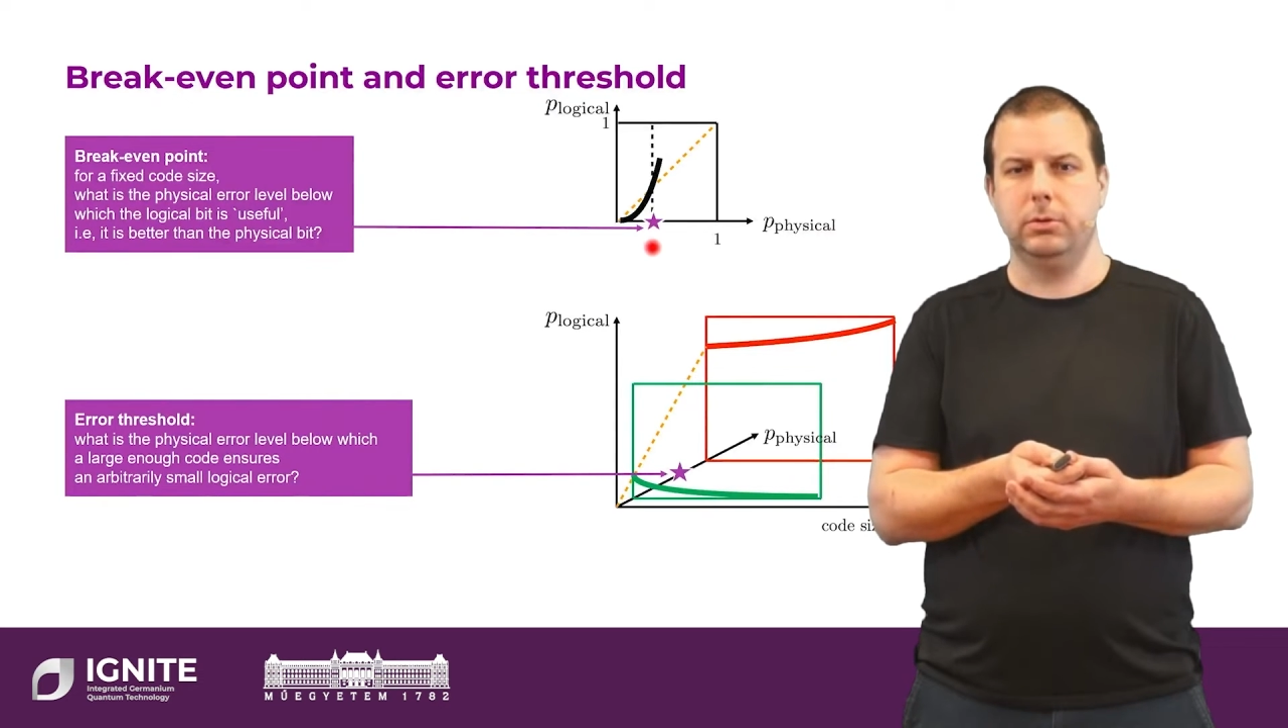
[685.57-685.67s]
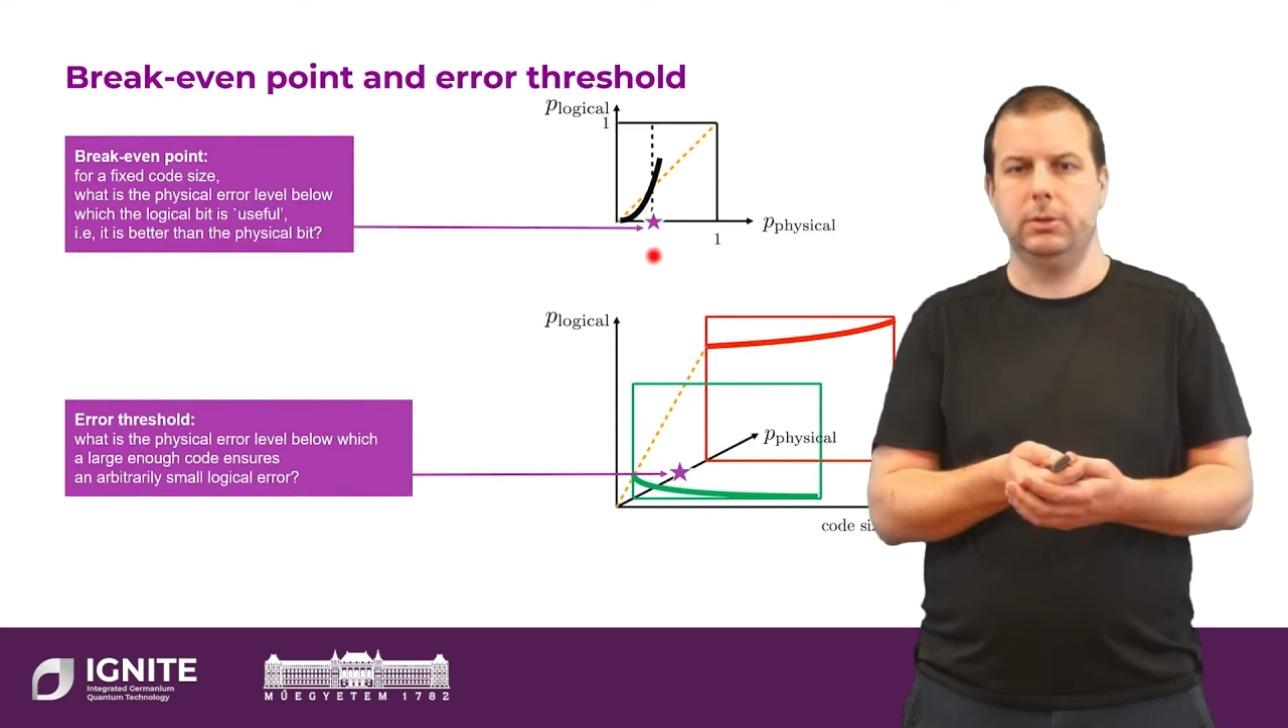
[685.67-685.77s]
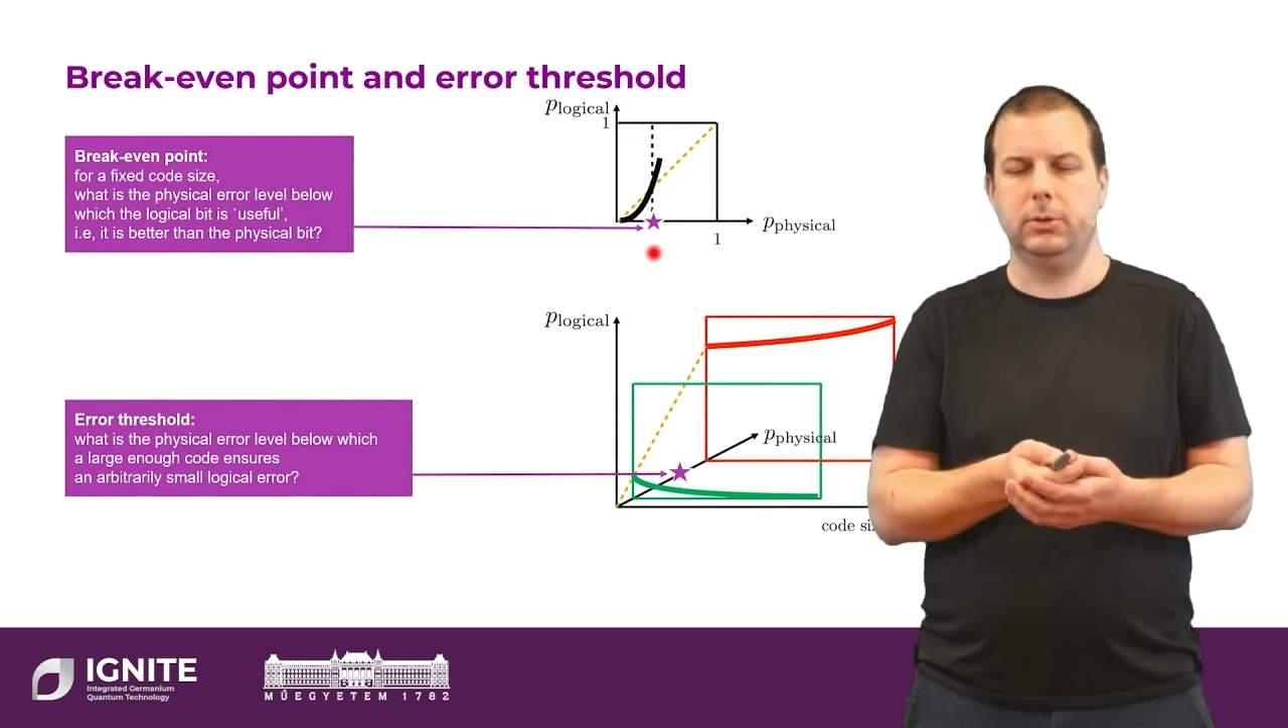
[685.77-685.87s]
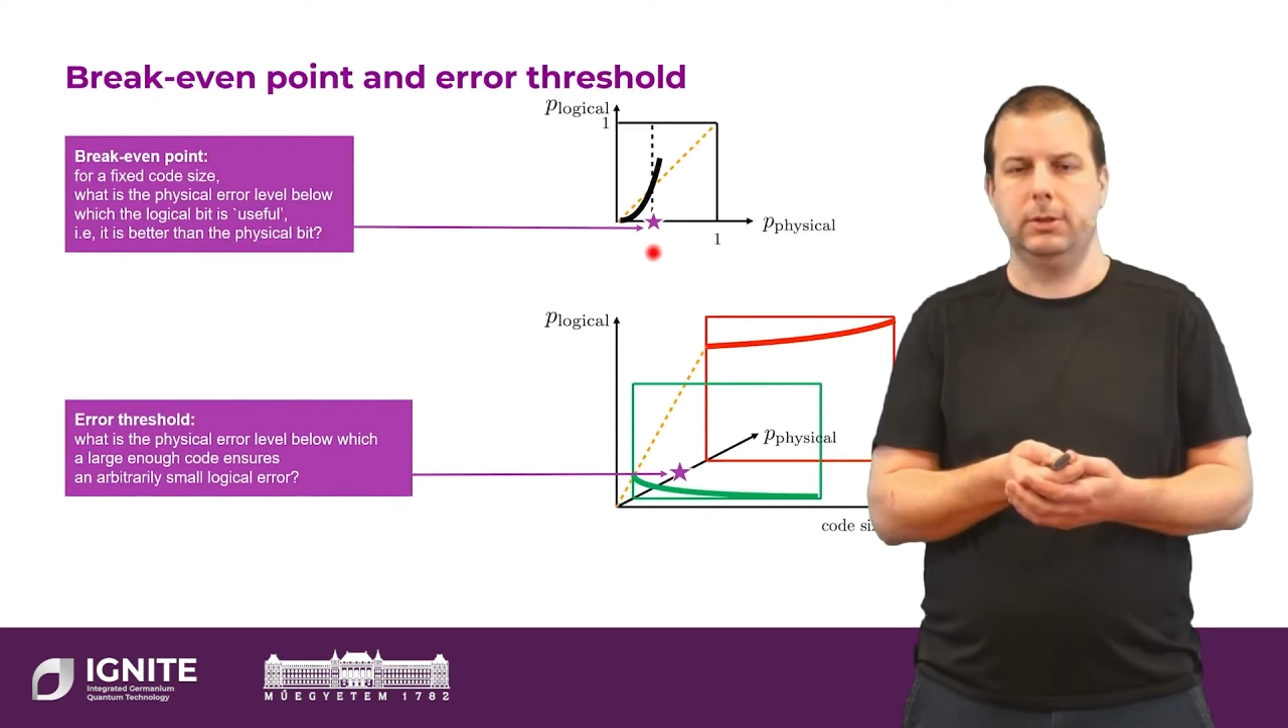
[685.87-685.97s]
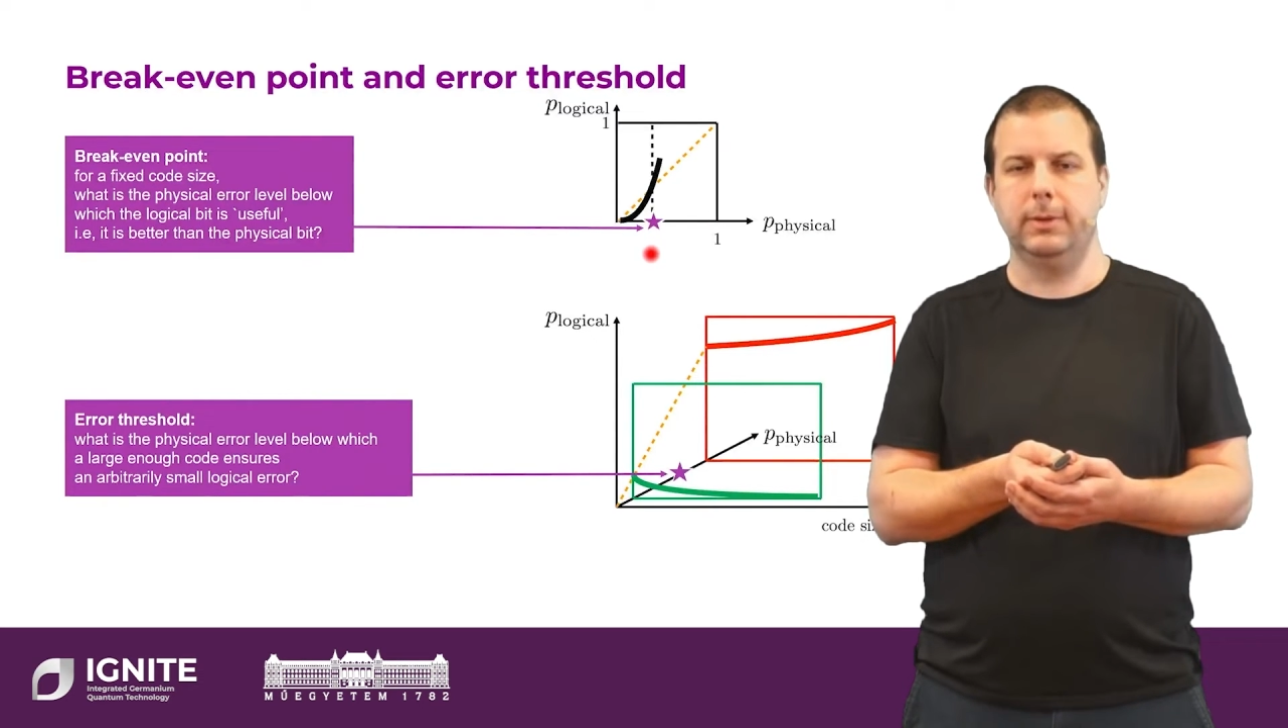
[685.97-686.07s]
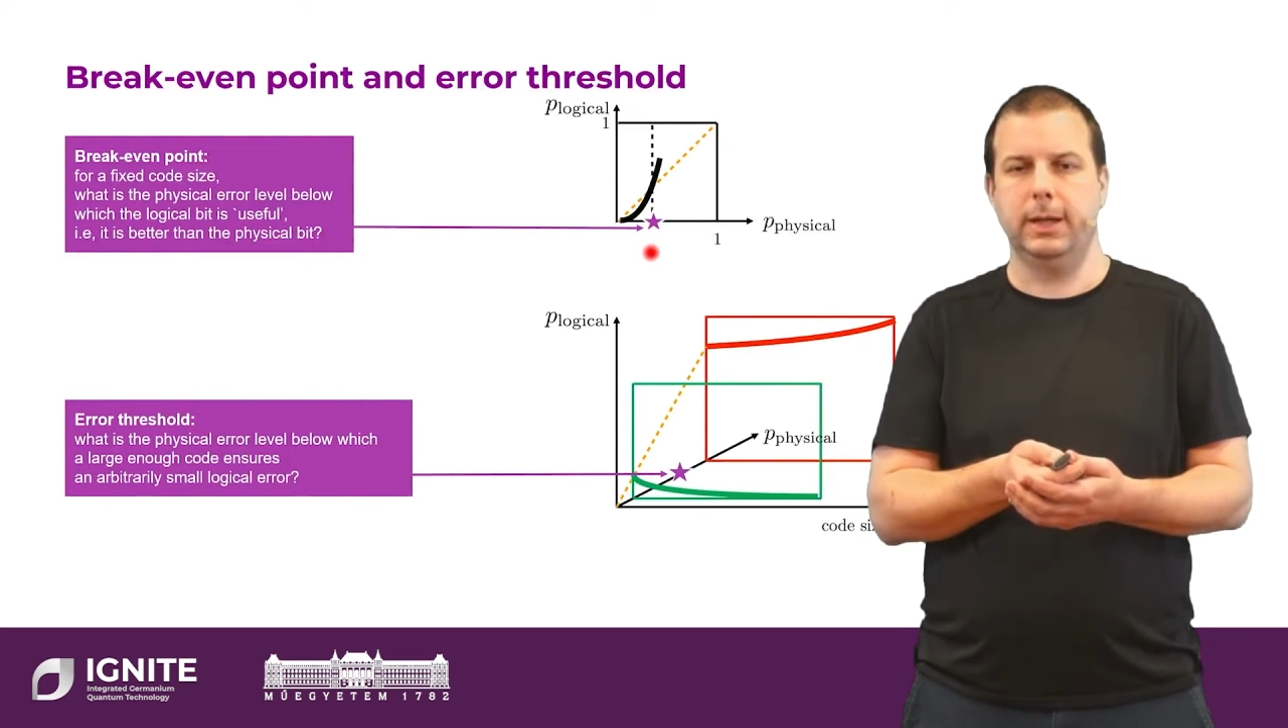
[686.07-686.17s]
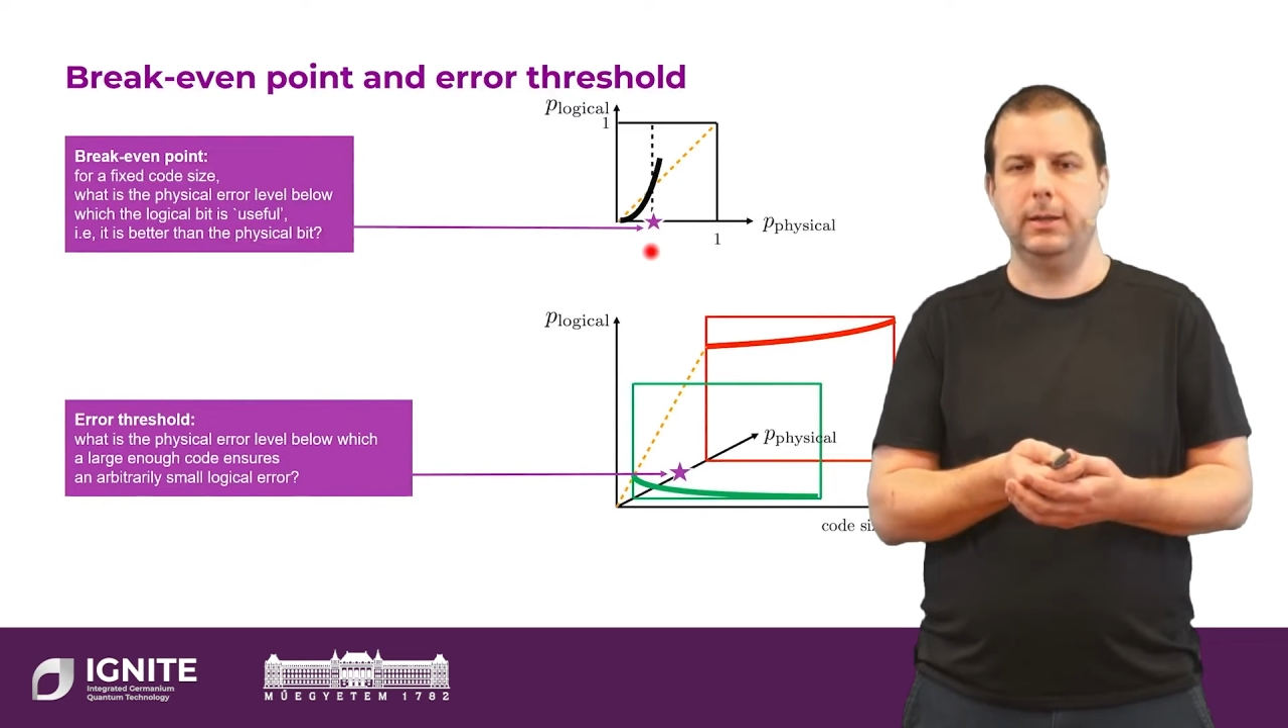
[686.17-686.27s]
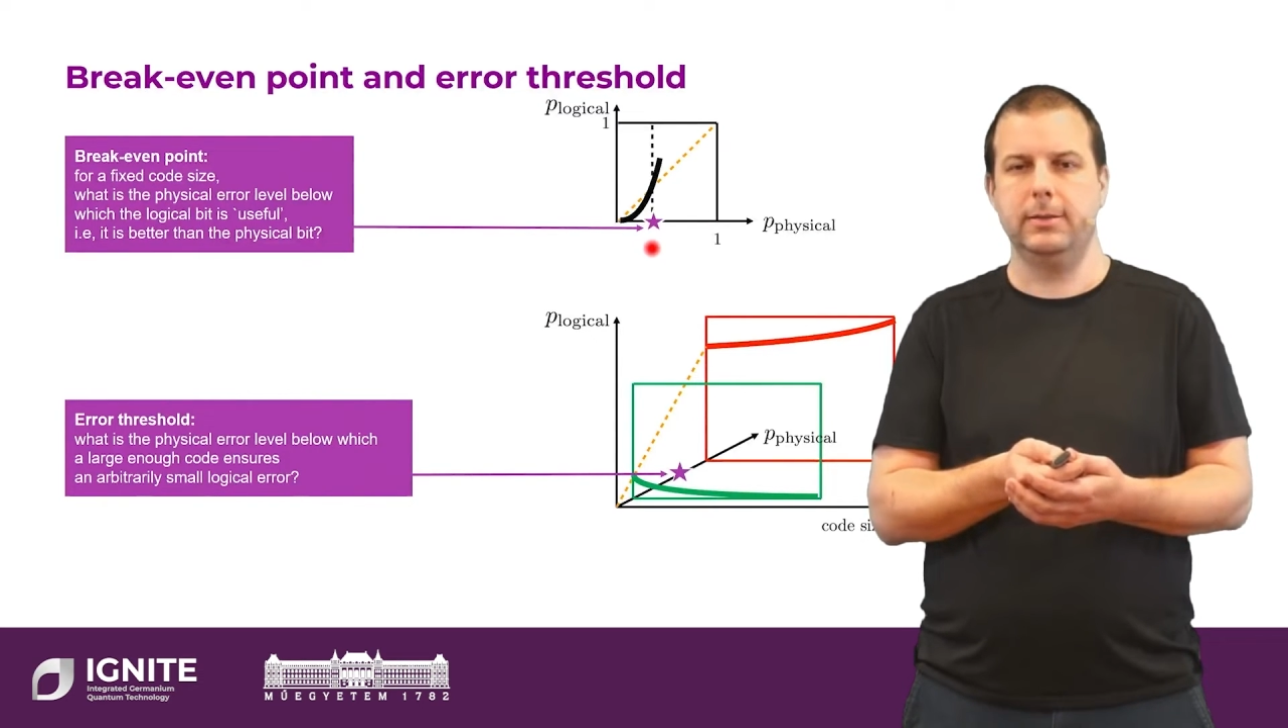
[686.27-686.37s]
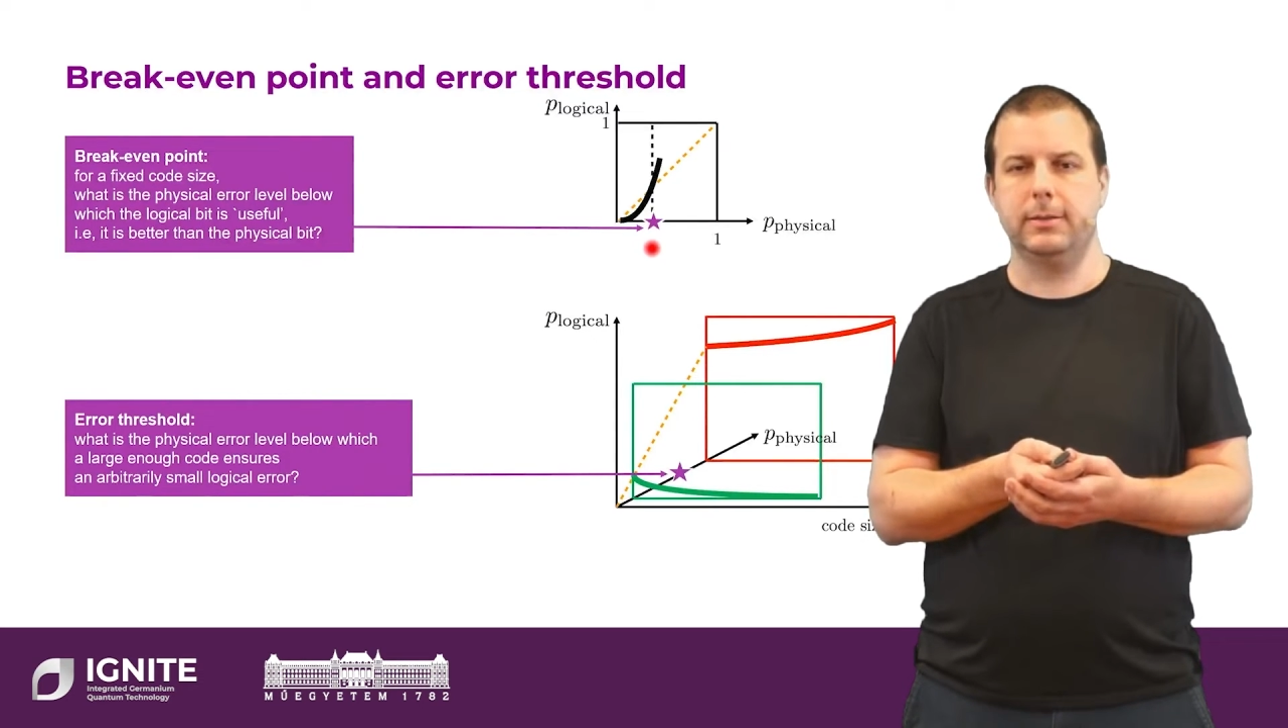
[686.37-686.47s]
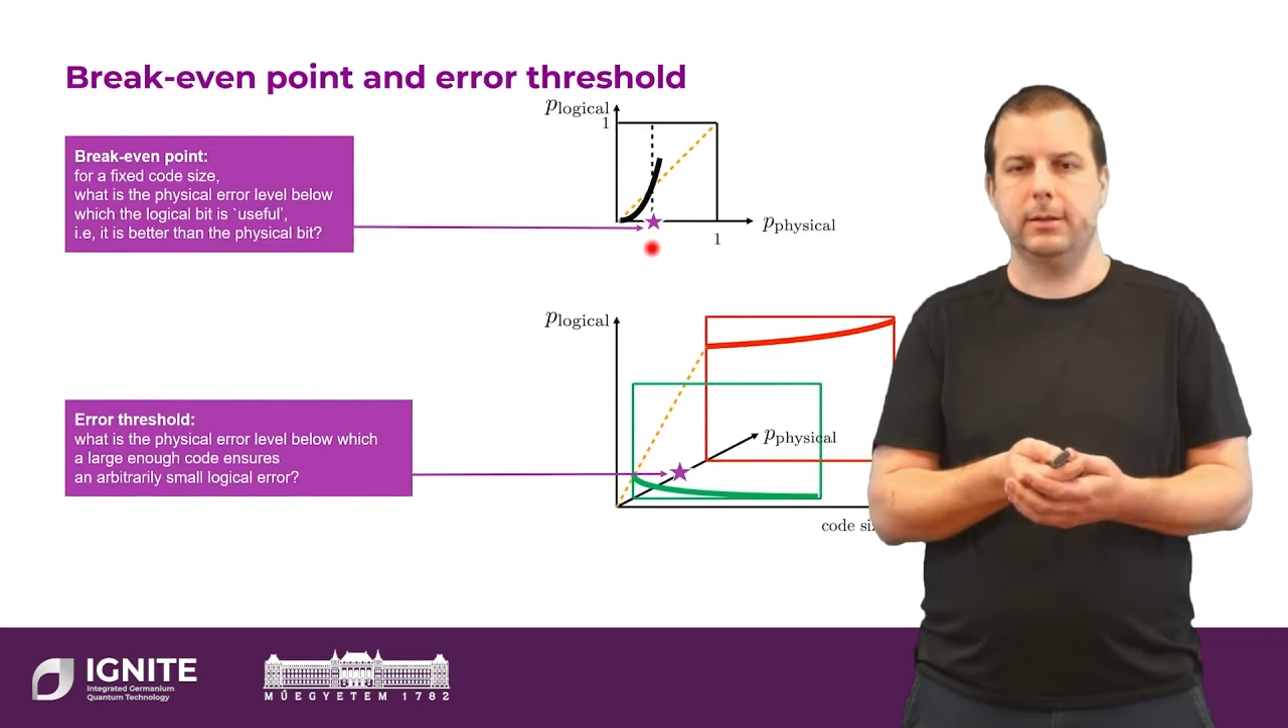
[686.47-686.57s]
denoted by
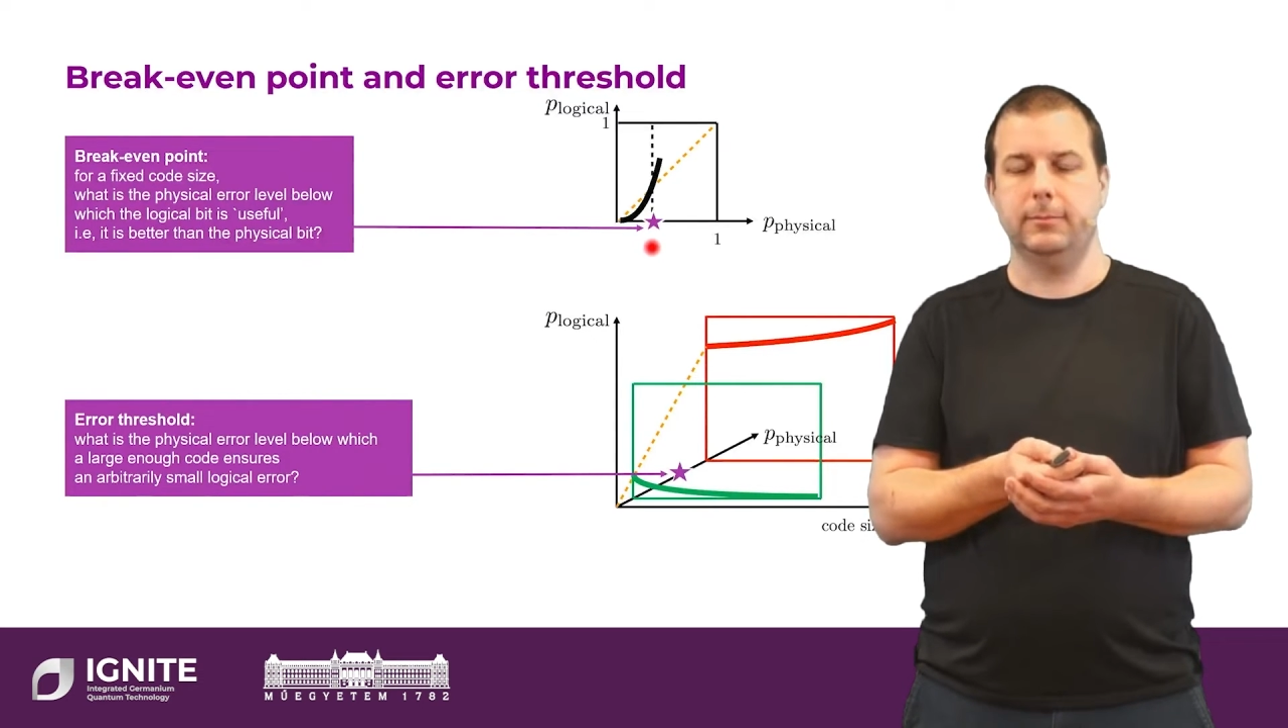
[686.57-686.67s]
this